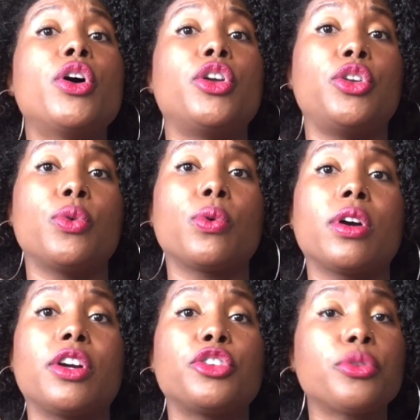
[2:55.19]

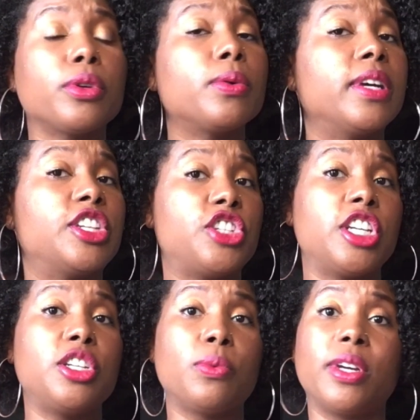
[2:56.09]
your true and
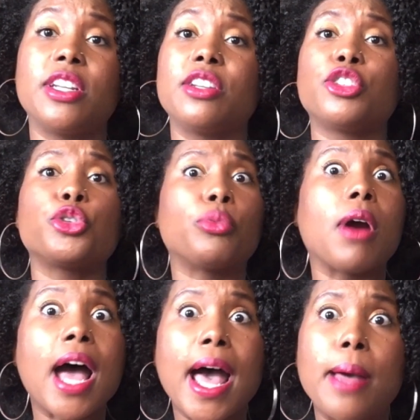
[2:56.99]
genuine
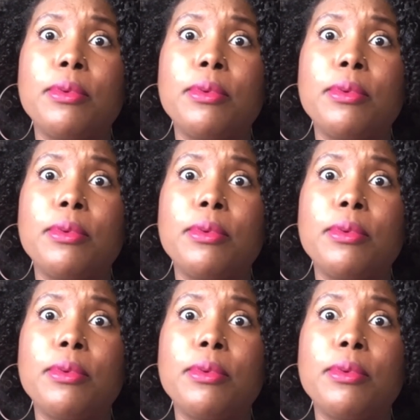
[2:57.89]
tribe,